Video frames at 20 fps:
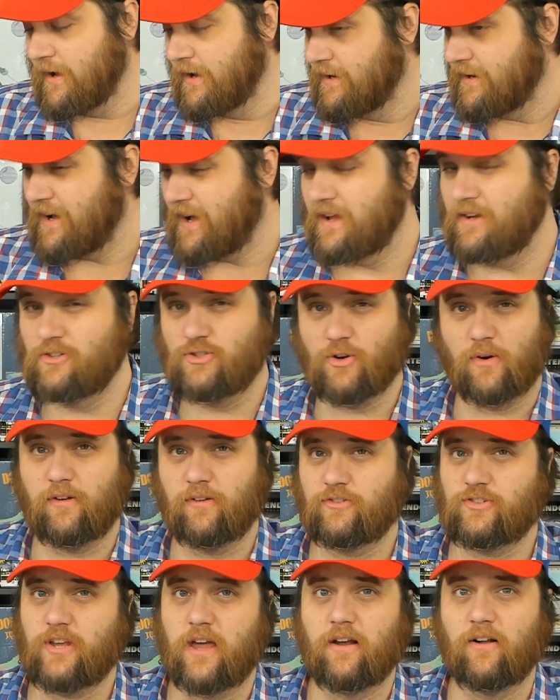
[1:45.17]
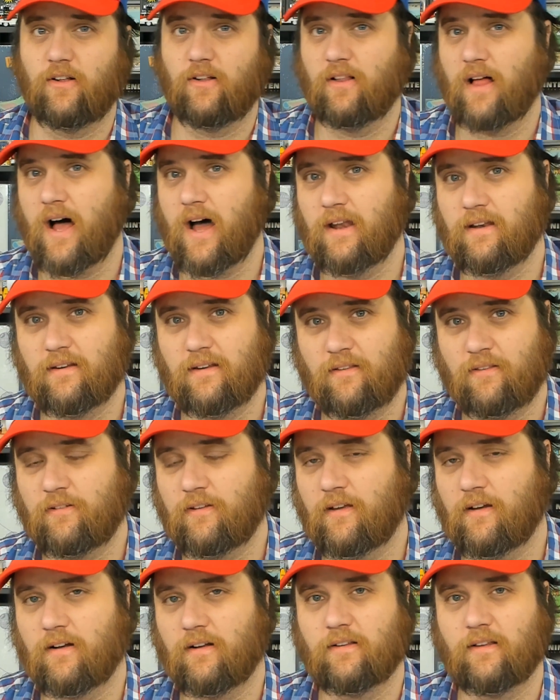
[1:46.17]
I enjoy his channel a lot. It's
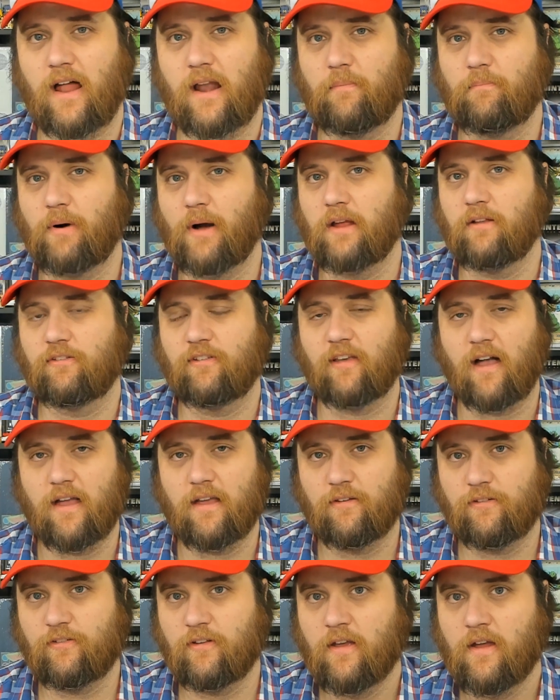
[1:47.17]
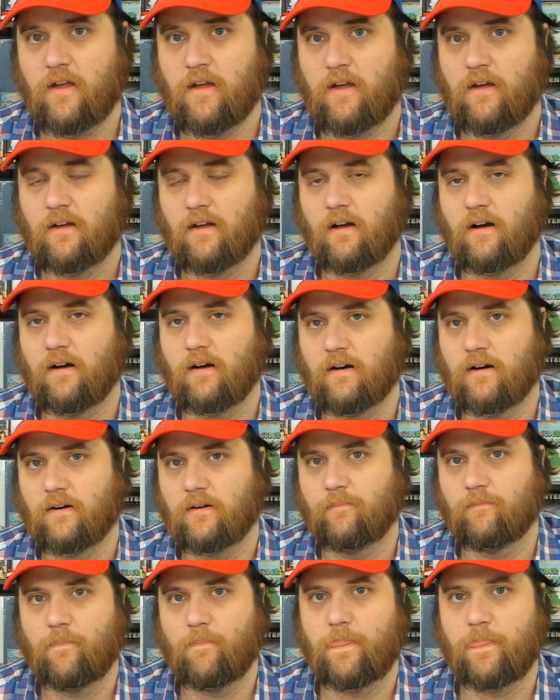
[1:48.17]
a lot of bite-sized
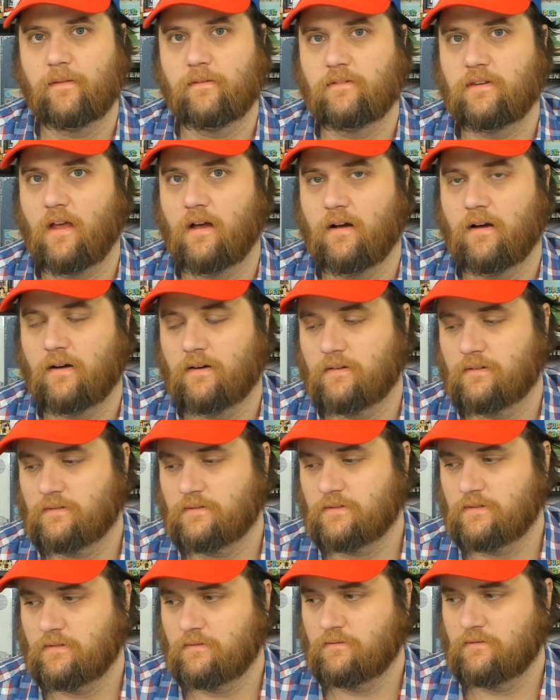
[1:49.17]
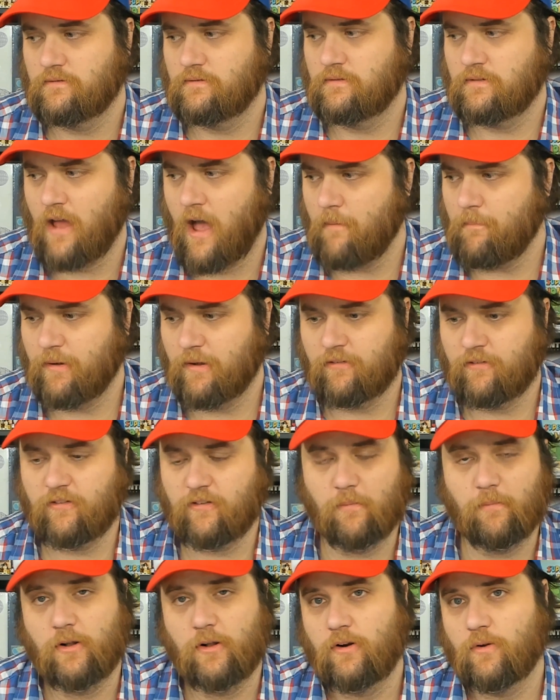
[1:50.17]
um, uh topics
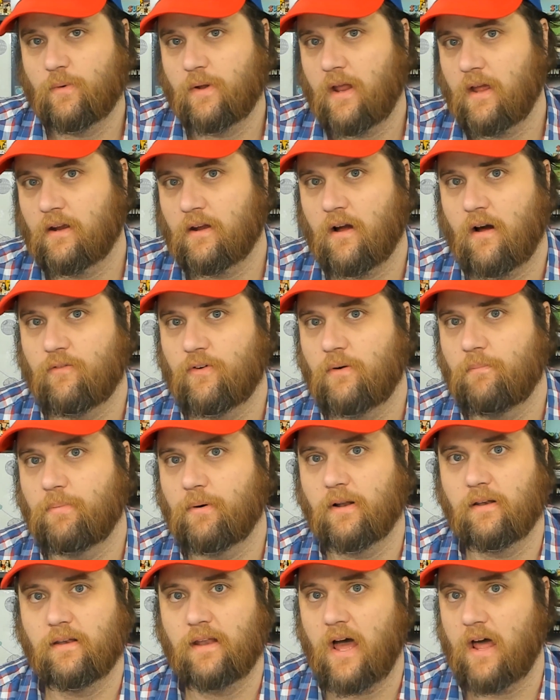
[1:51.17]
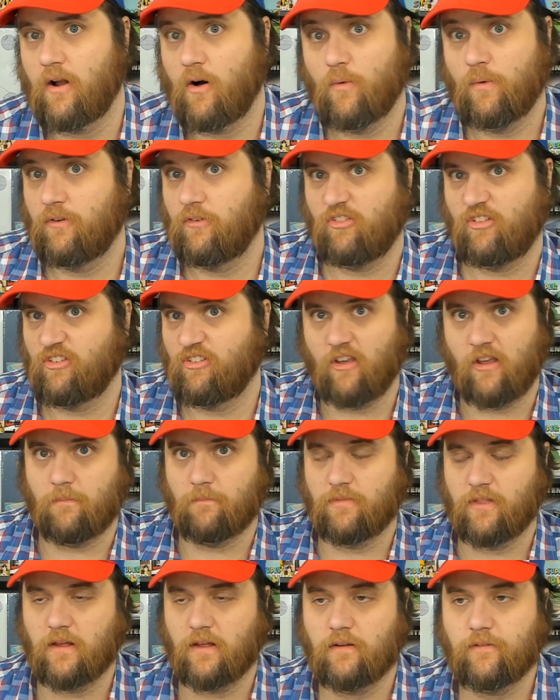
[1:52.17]
similar to what I cover, but not always the same
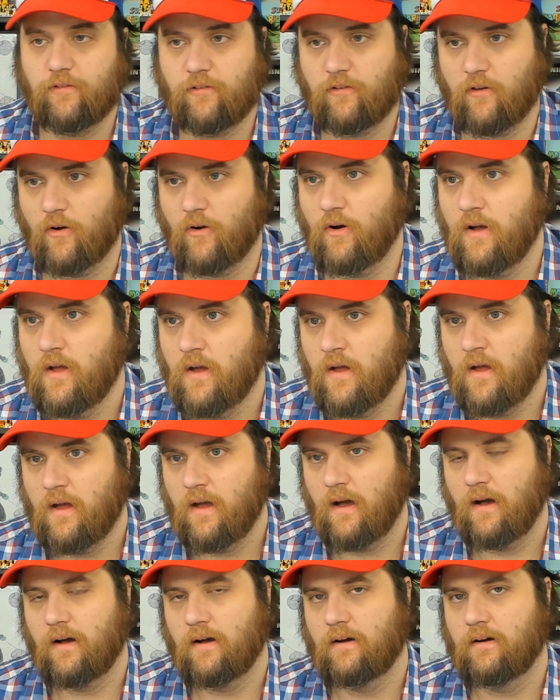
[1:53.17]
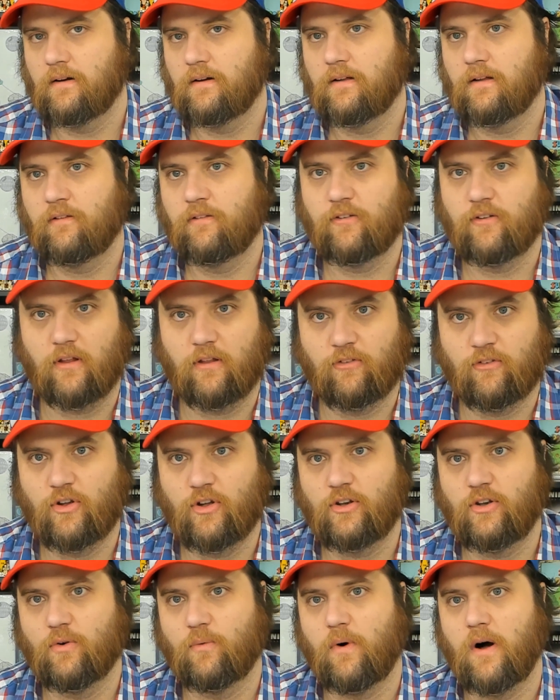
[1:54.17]
things. So uh, it's it's
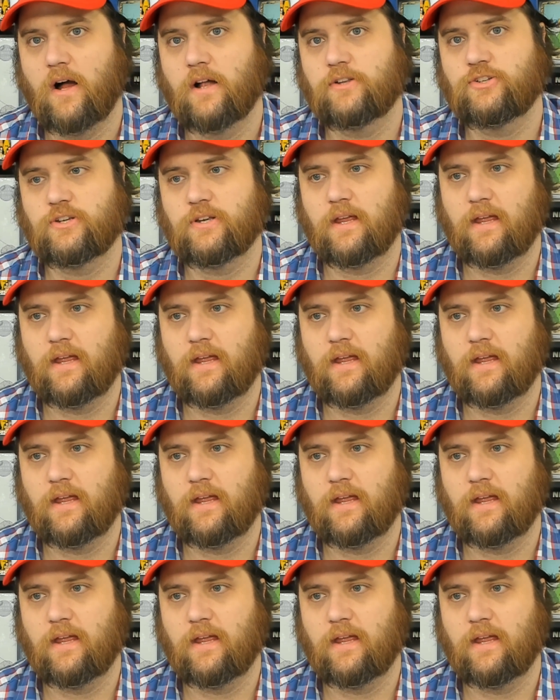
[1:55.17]
good to watch.